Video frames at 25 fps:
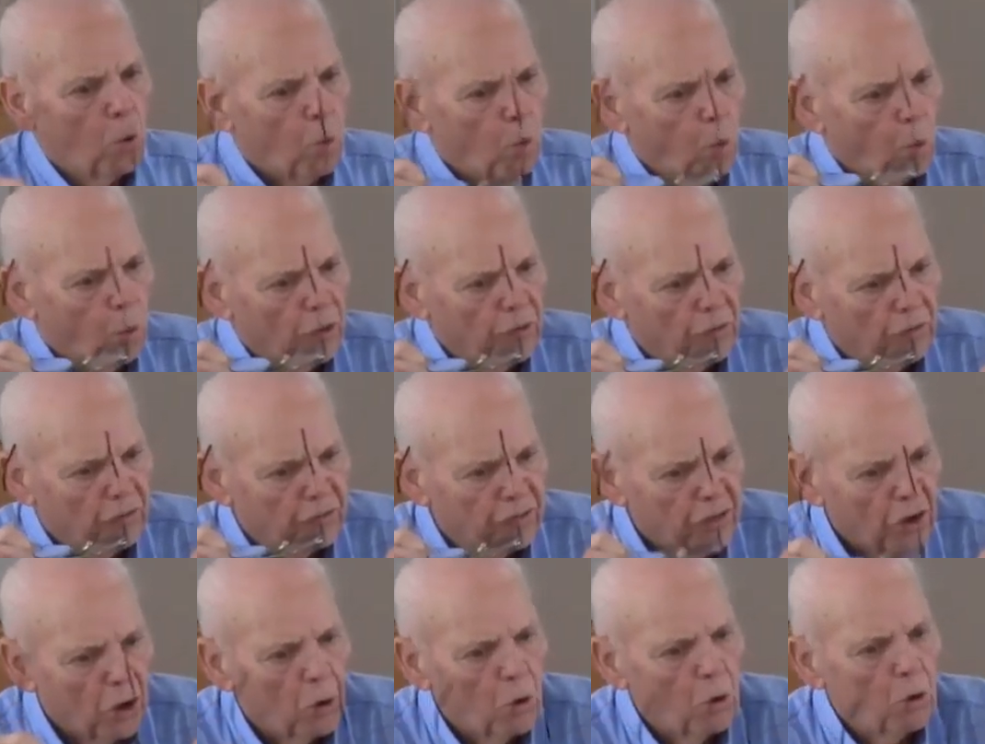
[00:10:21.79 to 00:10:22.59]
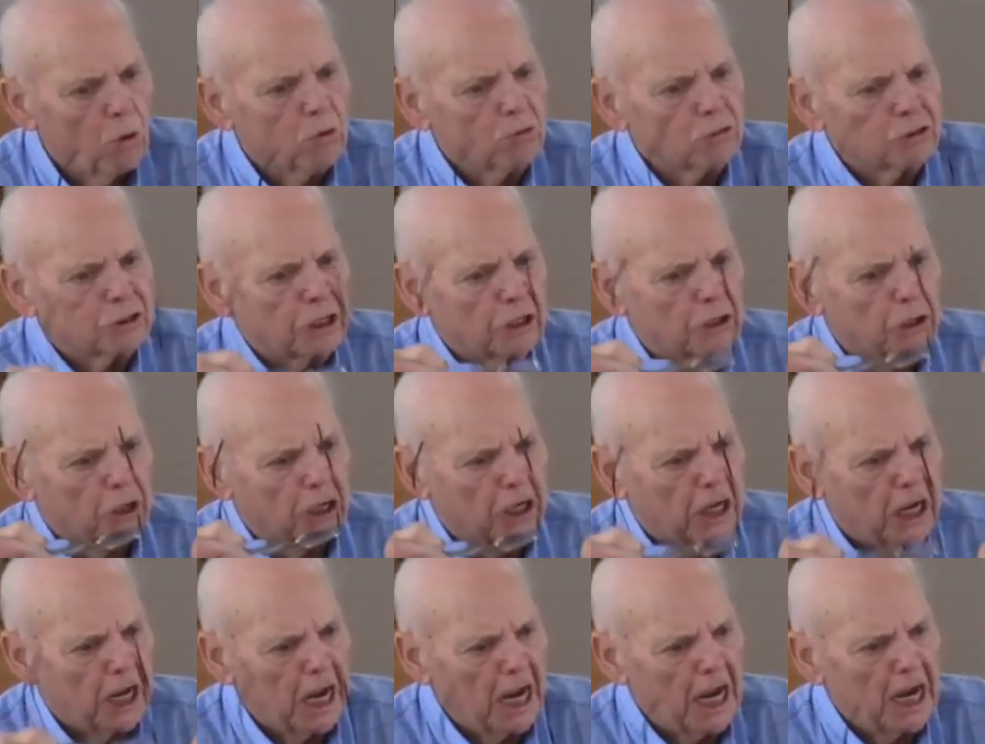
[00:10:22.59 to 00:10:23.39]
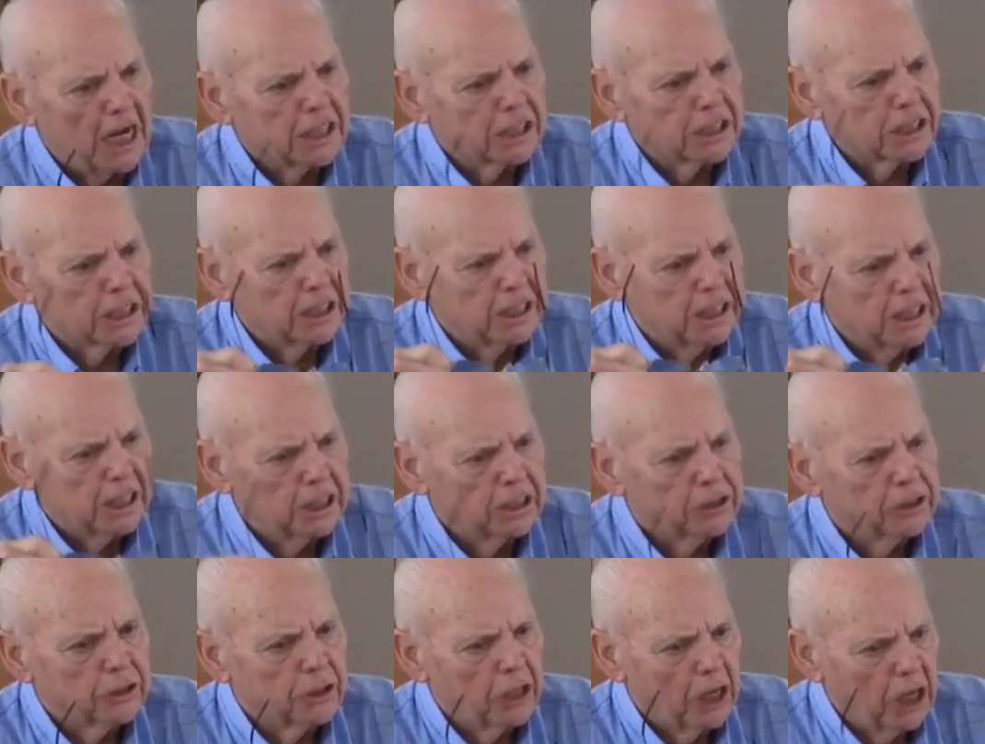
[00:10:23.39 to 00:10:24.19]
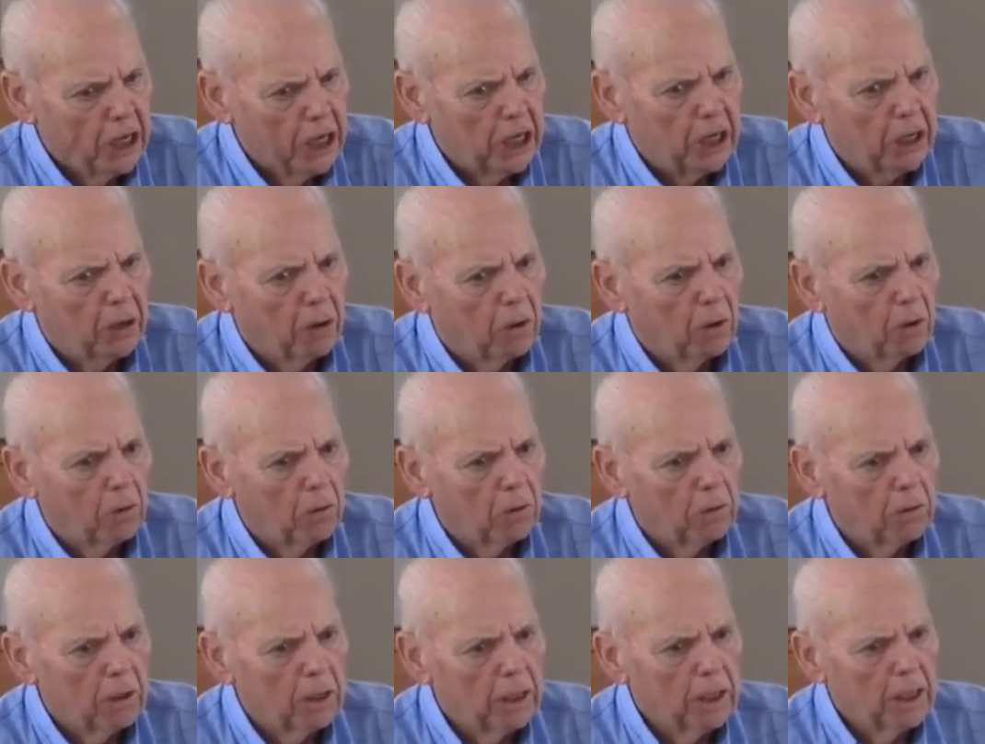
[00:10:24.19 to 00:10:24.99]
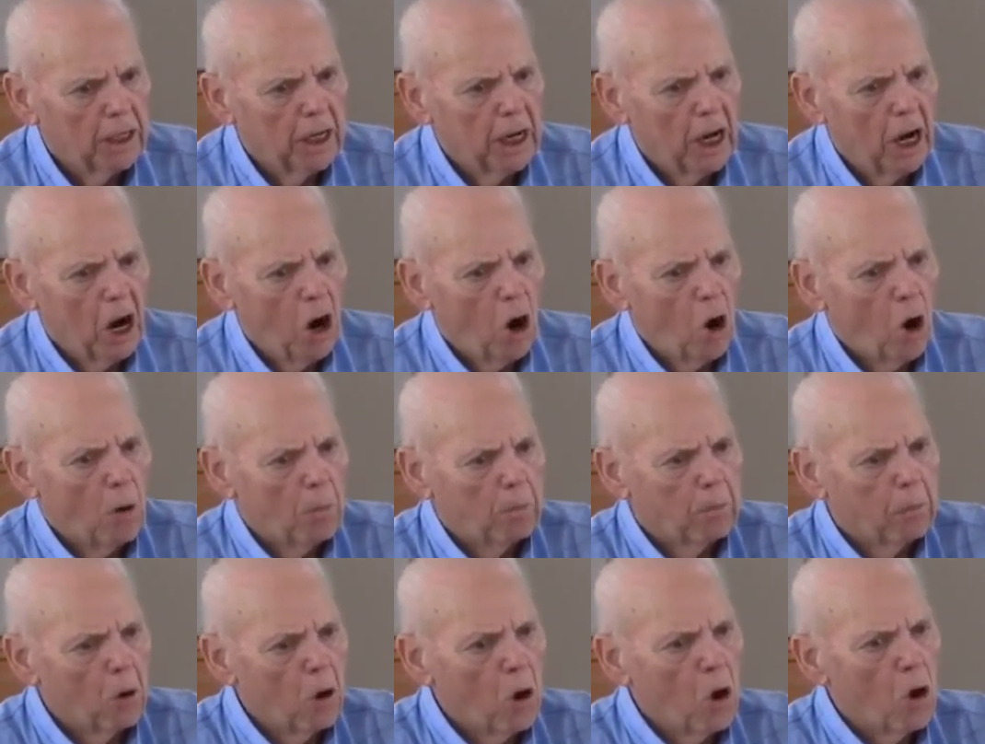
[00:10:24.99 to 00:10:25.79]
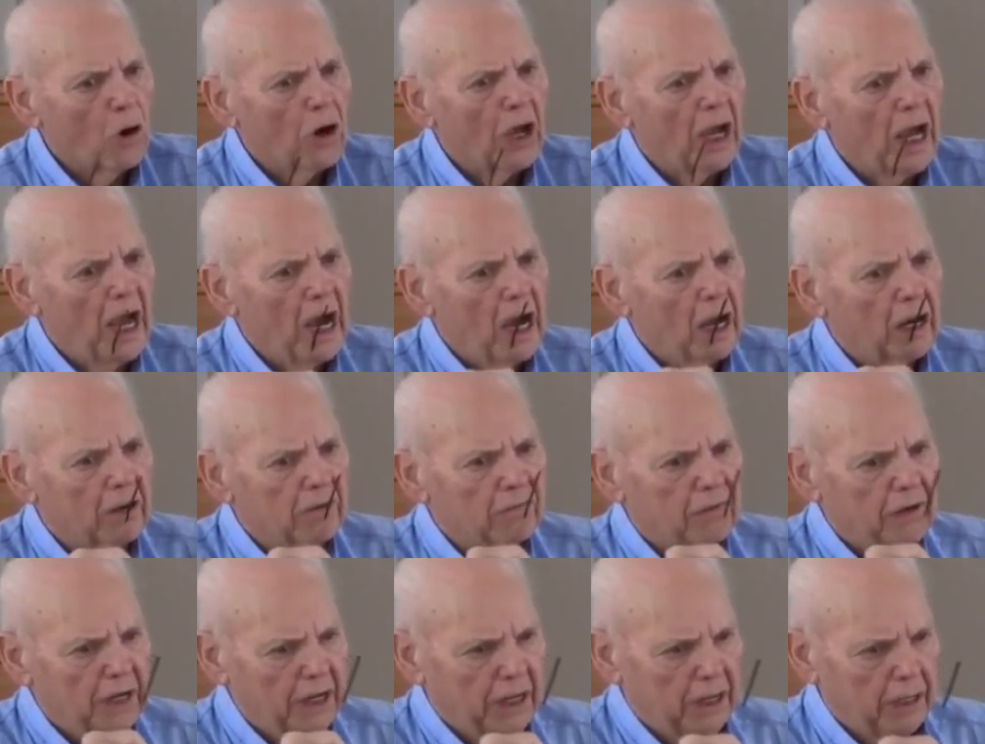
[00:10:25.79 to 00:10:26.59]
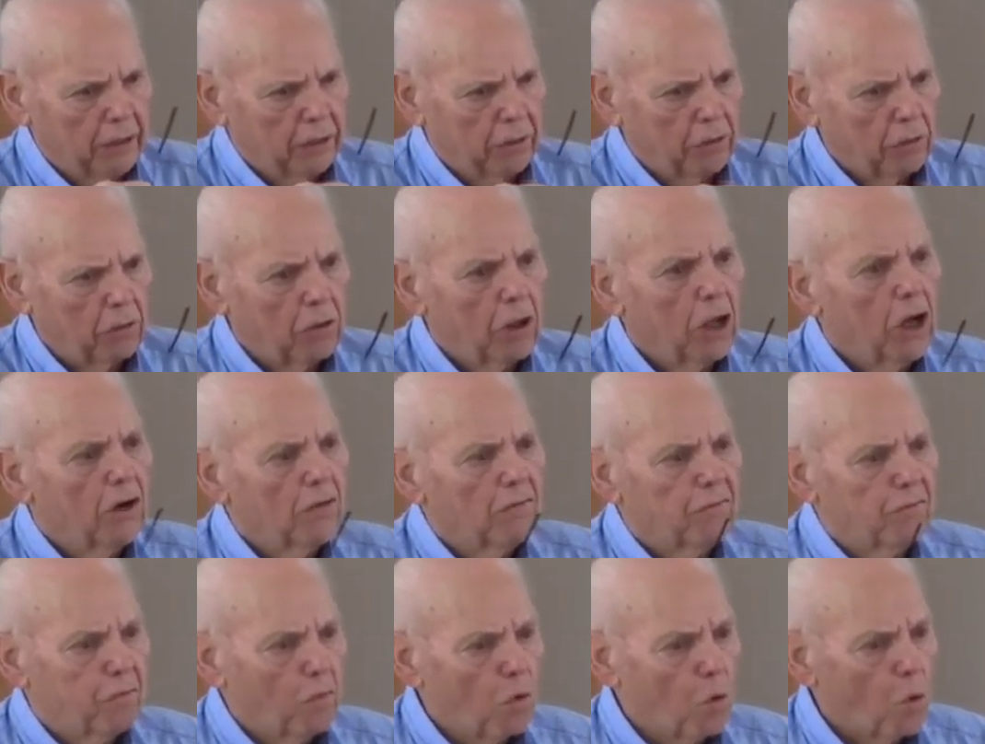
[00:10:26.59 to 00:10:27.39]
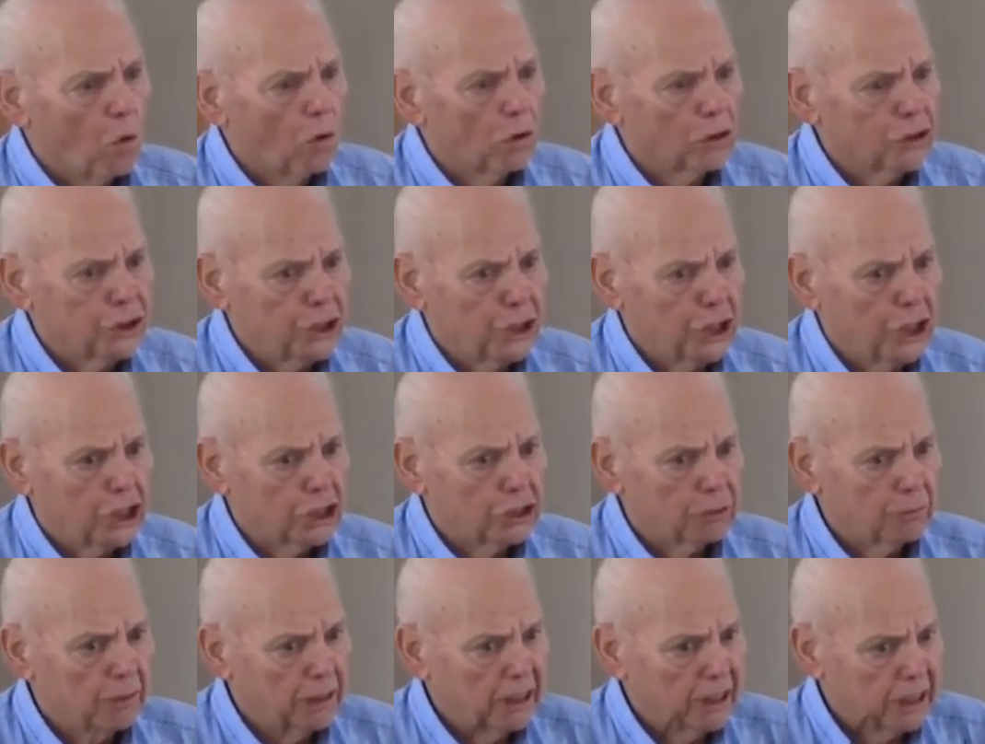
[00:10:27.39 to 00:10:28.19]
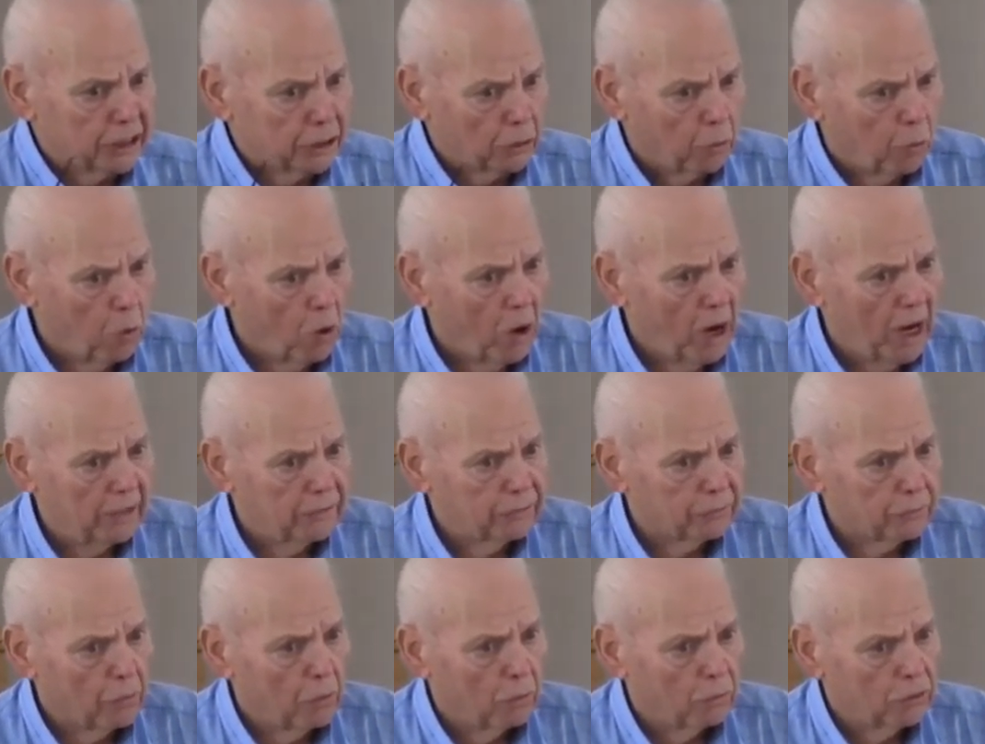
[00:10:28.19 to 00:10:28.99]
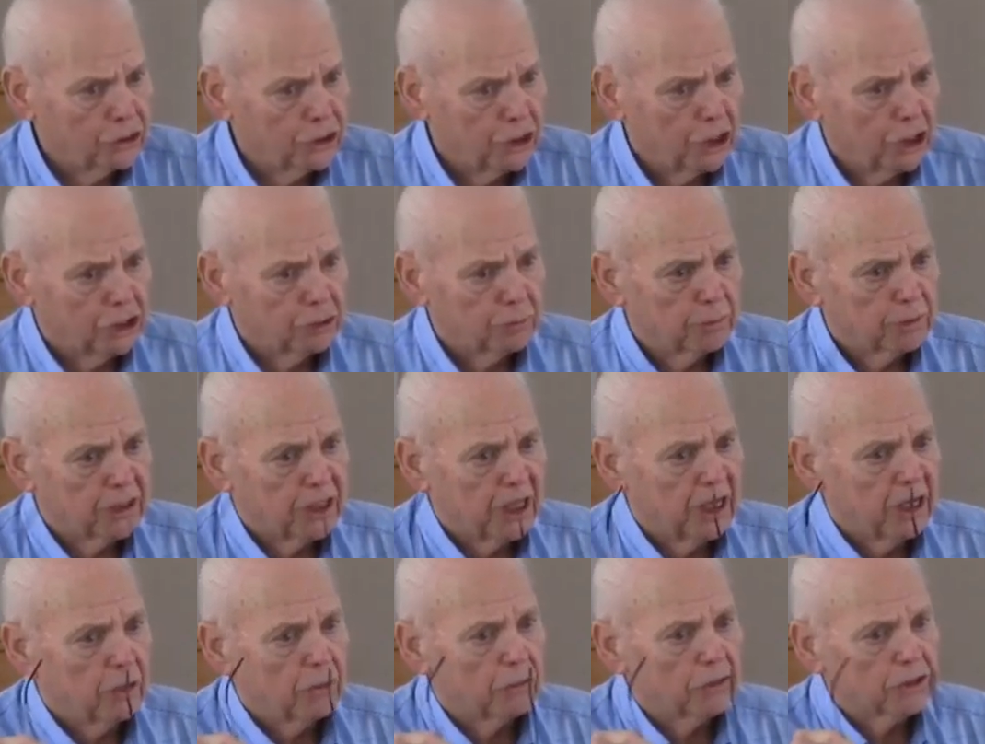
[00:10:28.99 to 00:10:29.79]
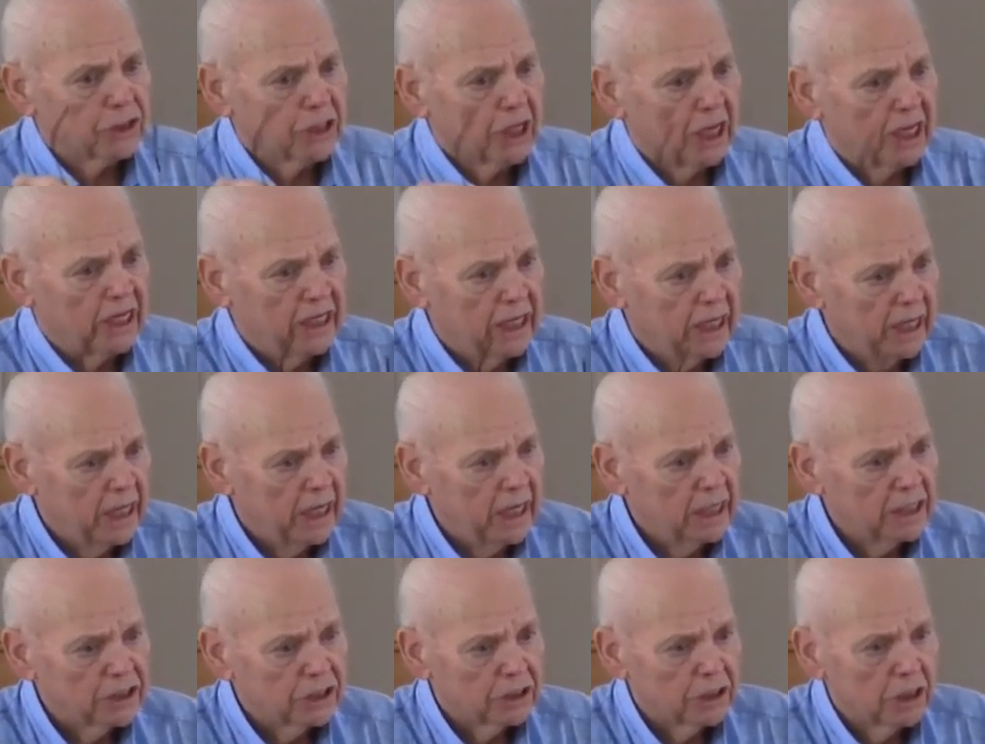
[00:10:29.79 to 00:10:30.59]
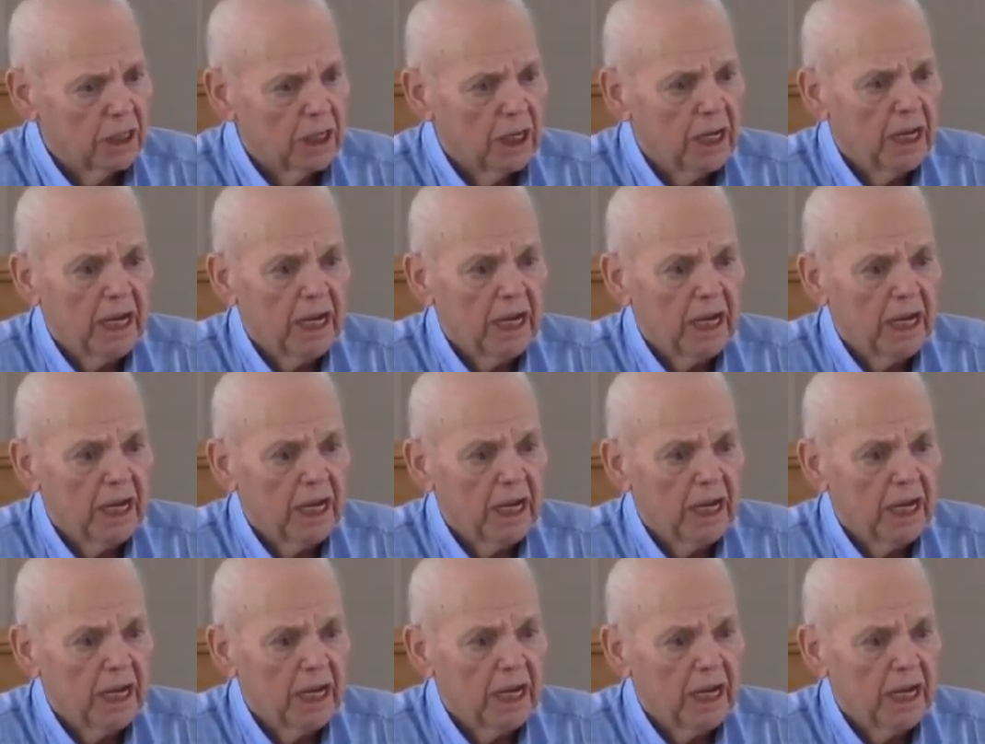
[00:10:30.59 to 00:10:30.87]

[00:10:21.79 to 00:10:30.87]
when those that are cast into hell are brought out of hell for judgment at the white throne judgment. They're going to say yes.